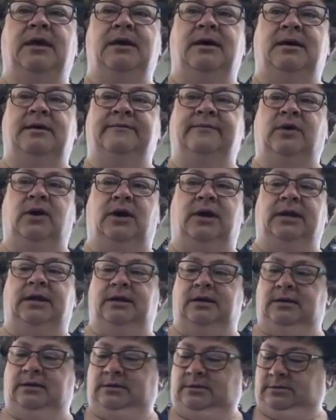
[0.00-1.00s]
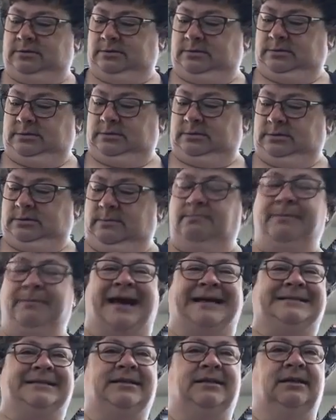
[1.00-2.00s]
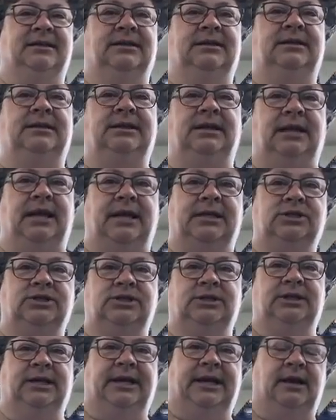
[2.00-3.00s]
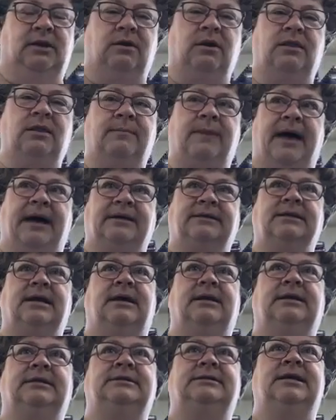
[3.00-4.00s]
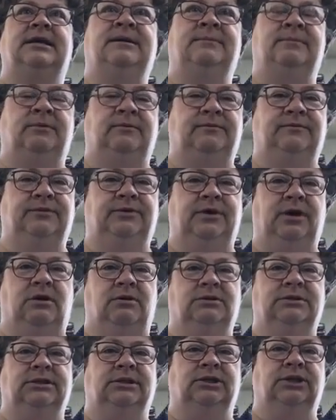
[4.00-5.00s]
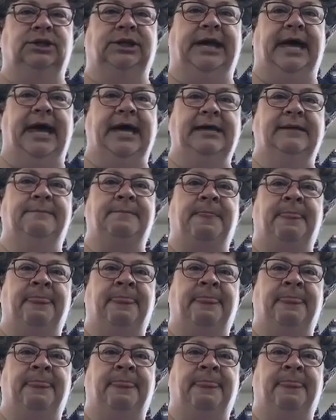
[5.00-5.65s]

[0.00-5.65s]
I've got a masculine collection laid out on the back cutting table for you all to look at.